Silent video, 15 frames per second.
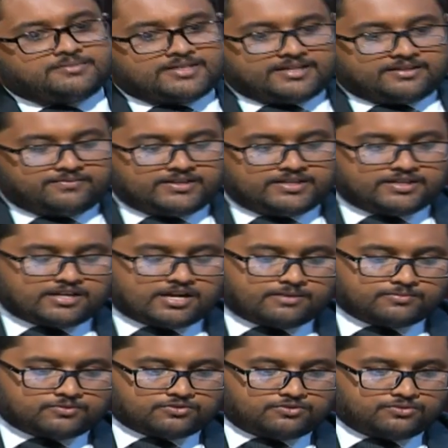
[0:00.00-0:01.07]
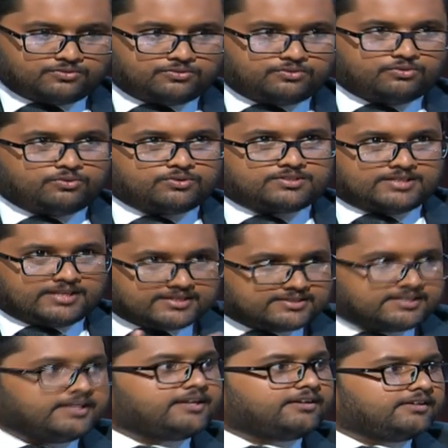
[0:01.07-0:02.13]
like when it comes to those
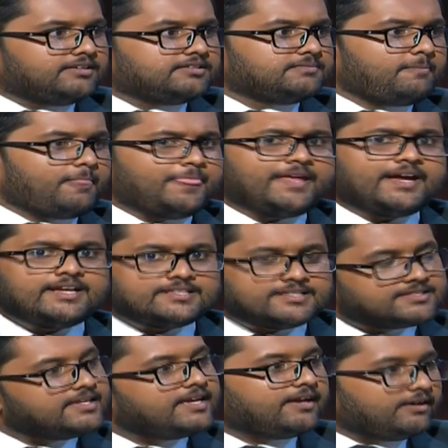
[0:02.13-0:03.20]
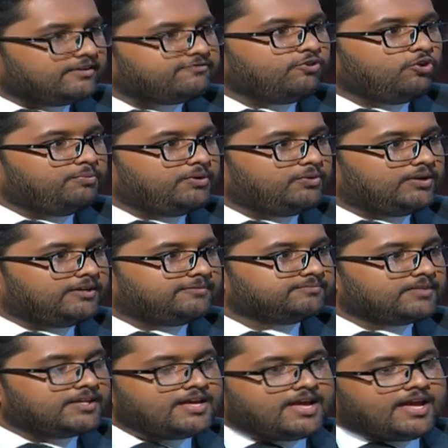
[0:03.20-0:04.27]
secrets, there is a secret formula.
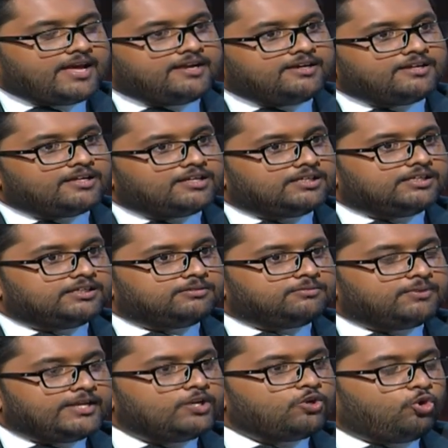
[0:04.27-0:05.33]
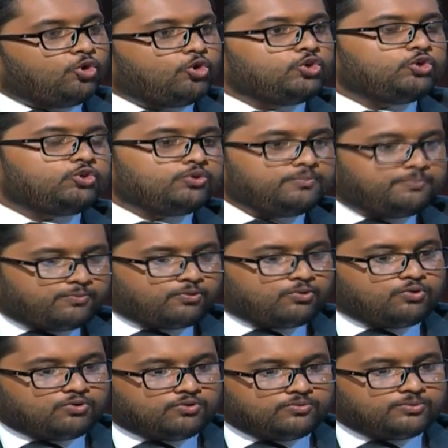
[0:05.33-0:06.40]
And in order to
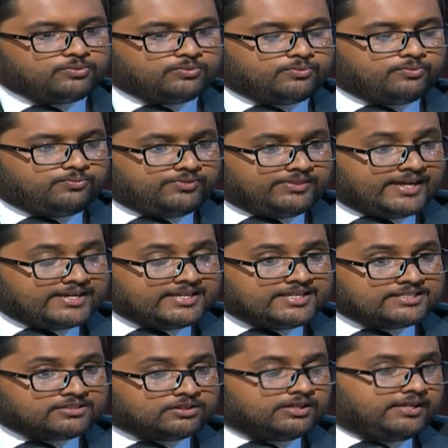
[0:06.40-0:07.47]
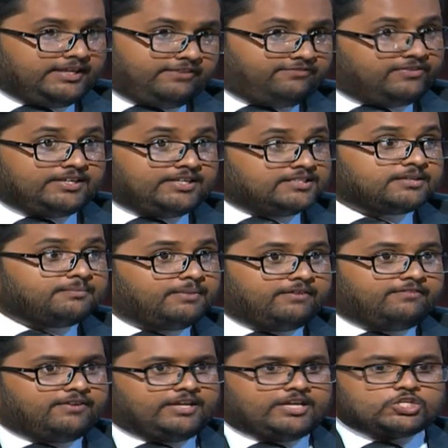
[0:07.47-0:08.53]
prove that is, if it is a
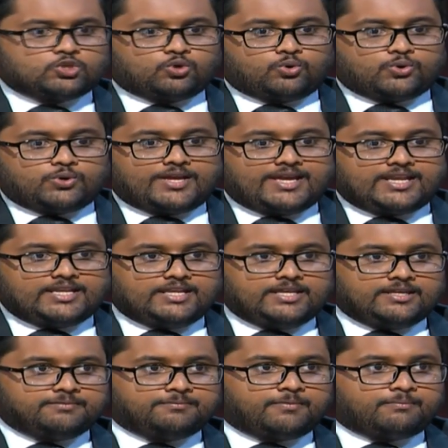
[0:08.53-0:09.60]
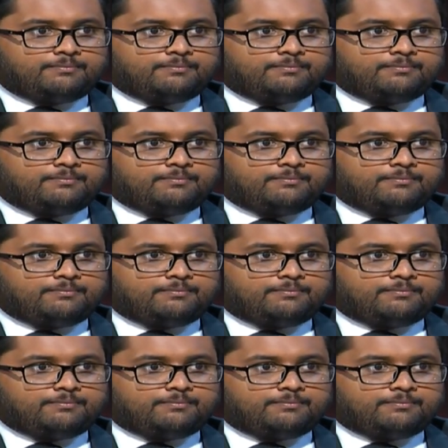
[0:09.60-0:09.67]
beverage or any